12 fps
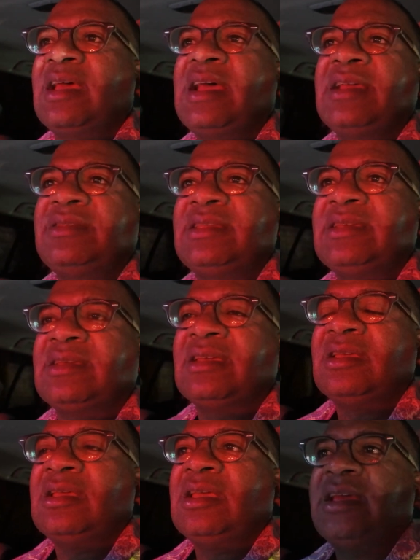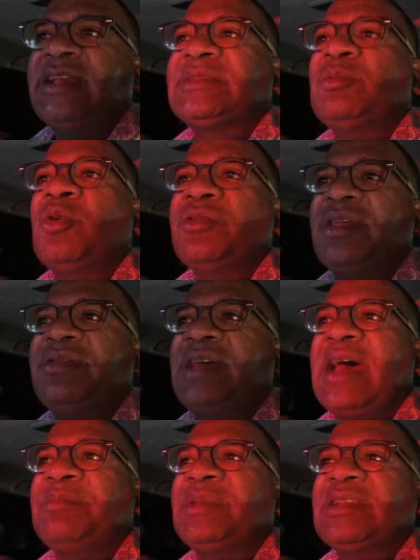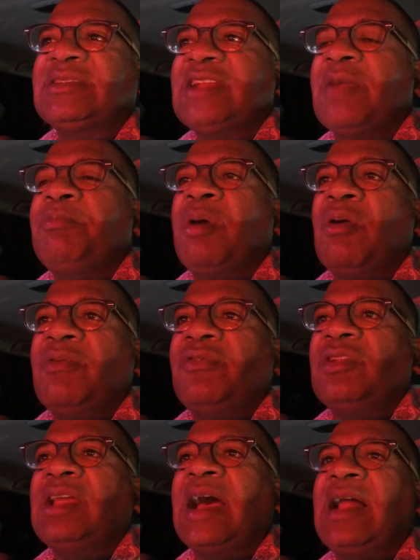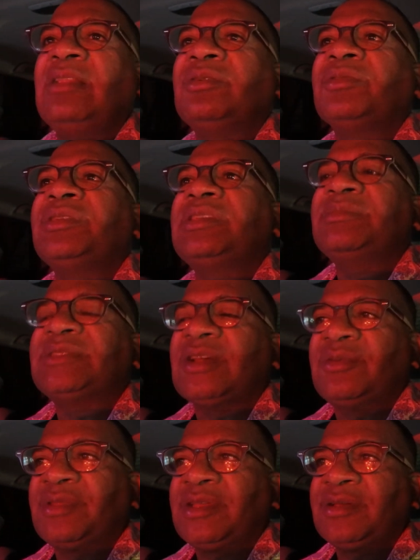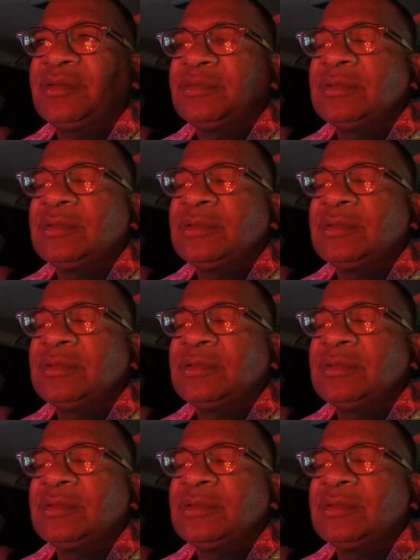And I think it's more than that because there are powerful algorithms out there.